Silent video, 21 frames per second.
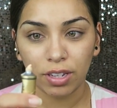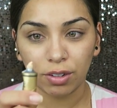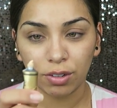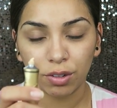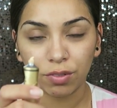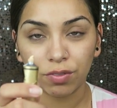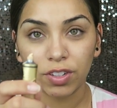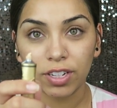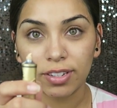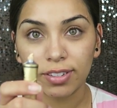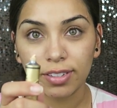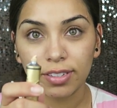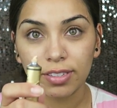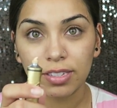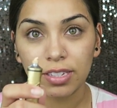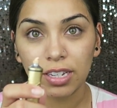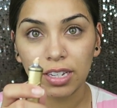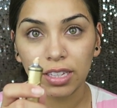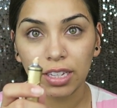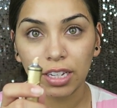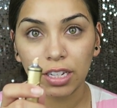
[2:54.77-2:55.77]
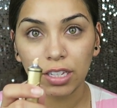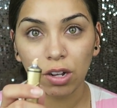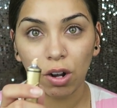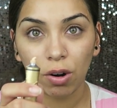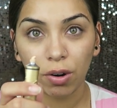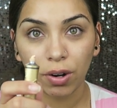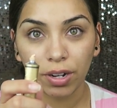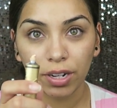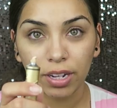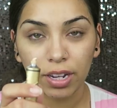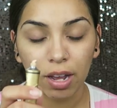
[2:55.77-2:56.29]
I don't know if you guys can see it like
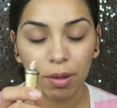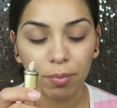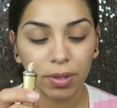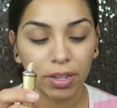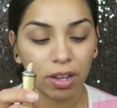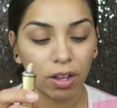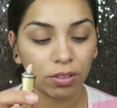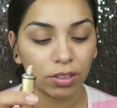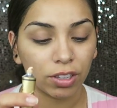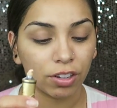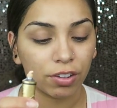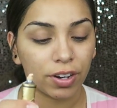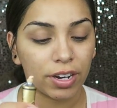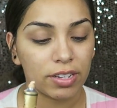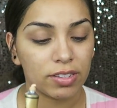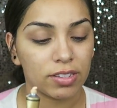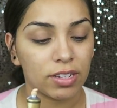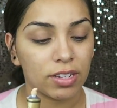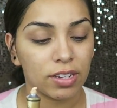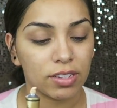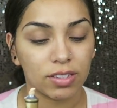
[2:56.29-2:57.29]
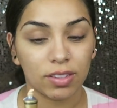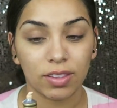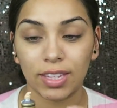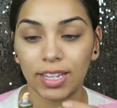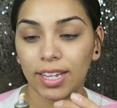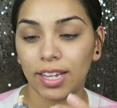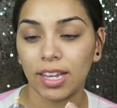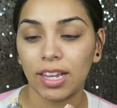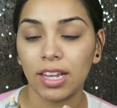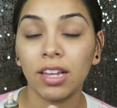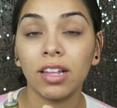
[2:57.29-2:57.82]
already coming out like crazy because of the
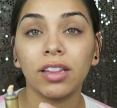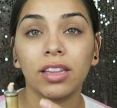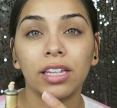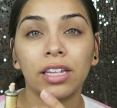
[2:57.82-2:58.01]
heat.